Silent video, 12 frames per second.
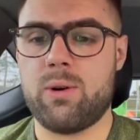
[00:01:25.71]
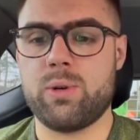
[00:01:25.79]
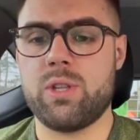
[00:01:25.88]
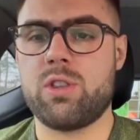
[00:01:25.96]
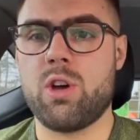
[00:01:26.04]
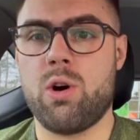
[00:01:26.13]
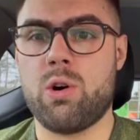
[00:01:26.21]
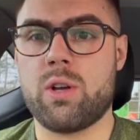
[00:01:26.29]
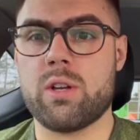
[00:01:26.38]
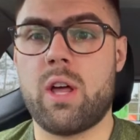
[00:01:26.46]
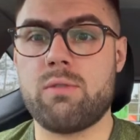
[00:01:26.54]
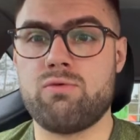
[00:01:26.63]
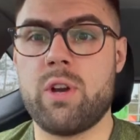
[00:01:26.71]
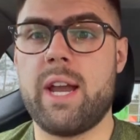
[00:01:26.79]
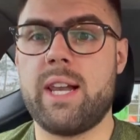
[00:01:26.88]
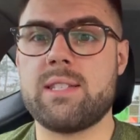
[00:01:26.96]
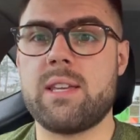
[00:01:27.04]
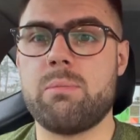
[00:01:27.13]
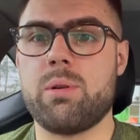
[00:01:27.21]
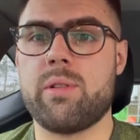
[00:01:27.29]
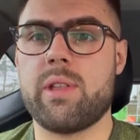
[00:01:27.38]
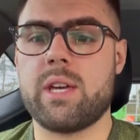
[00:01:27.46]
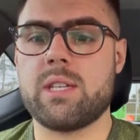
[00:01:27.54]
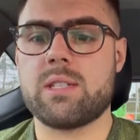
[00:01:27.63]
or your dog, like really simple
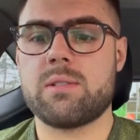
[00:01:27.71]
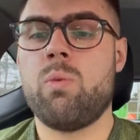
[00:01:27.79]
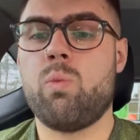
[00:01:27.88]
things.